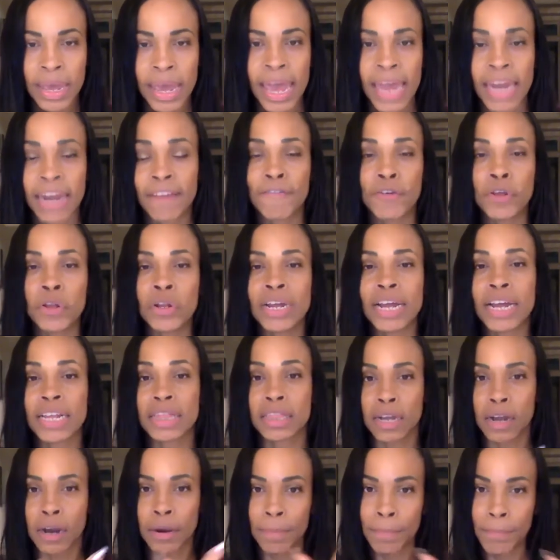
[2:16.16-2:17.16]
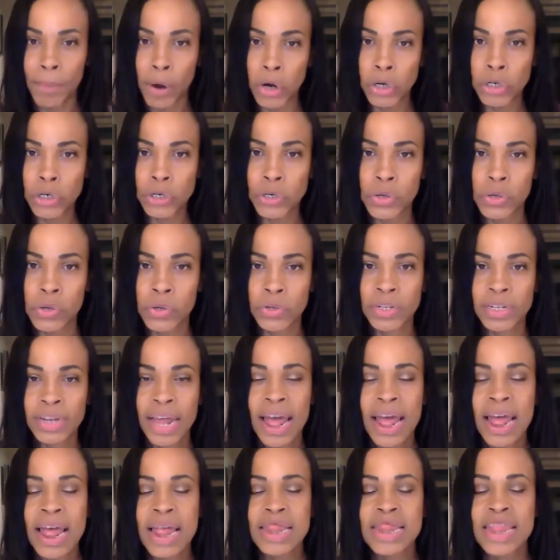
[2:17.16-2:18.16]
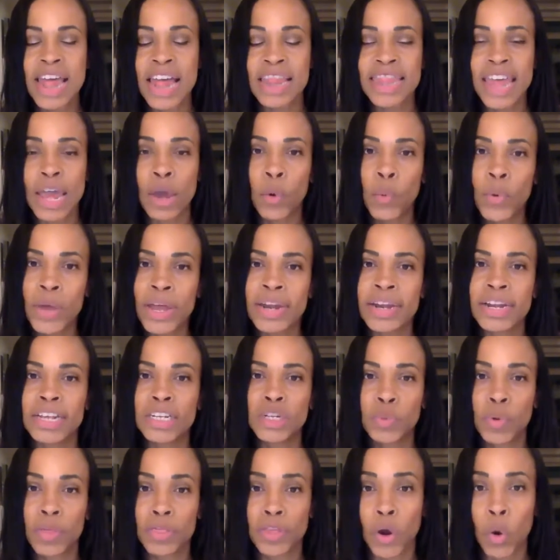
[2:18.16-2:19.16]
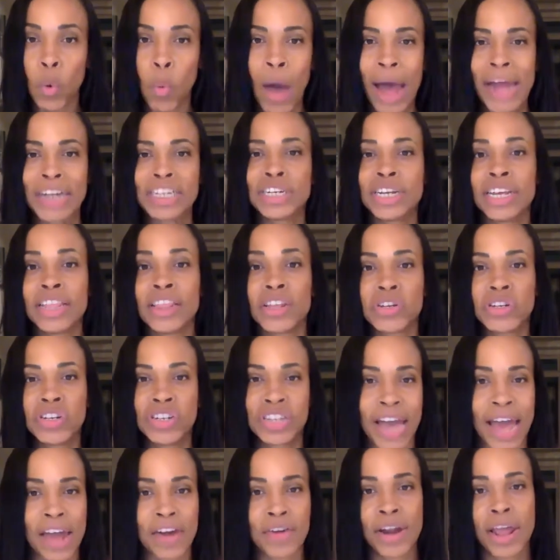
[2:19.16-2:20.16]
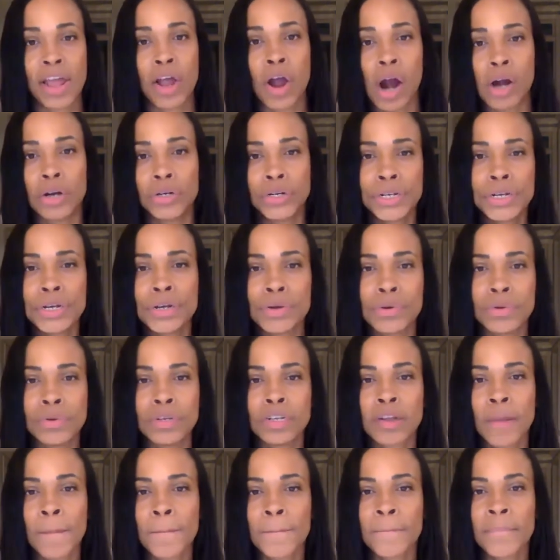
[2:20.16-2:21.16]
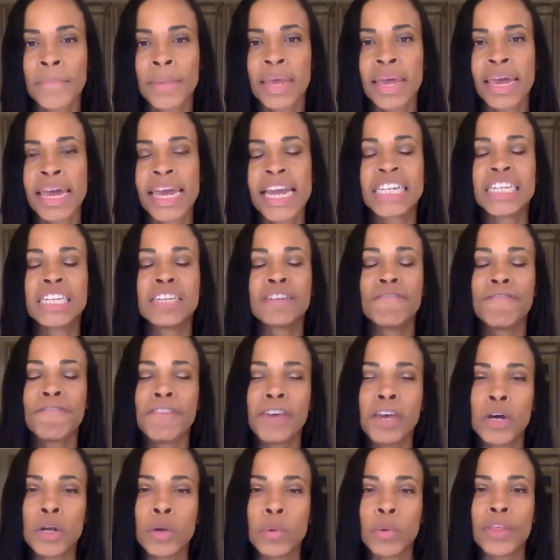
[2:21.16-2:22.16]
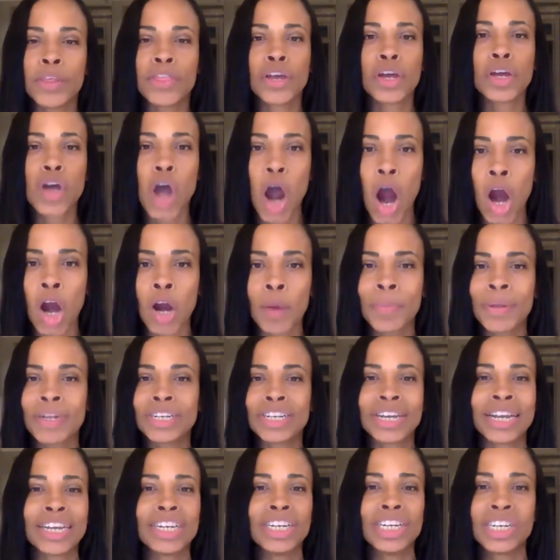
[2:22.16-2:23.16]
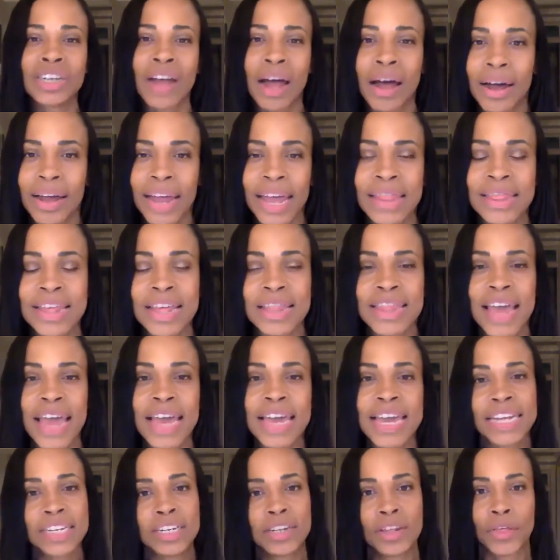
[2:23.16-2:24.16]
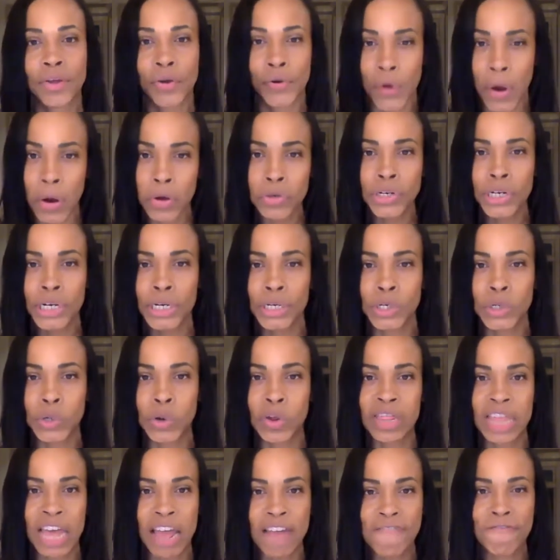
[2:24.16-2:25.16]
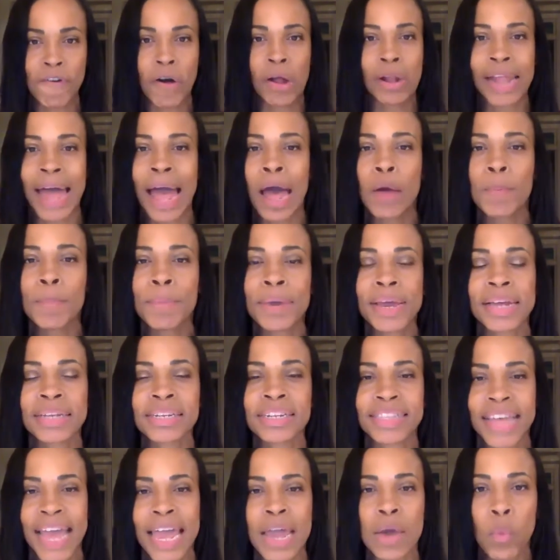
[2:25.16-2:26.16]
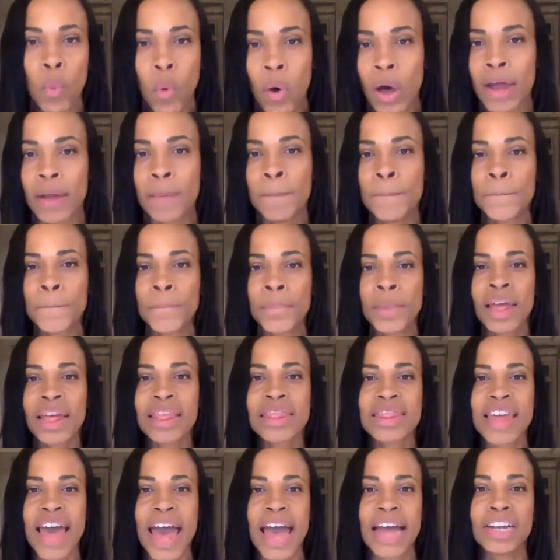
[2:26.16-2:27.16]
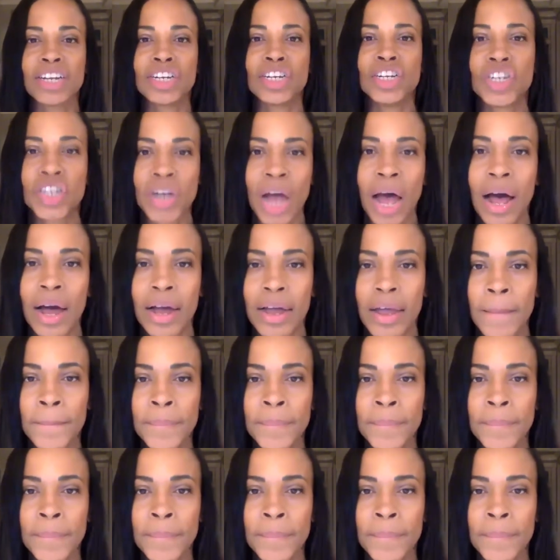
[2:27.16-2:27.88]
and if you look at the commercials that they witness when they're watching their Saturday cartoons, it's filled with garbage and junk. And then they get to the grocery store, they fall out because they want that junk.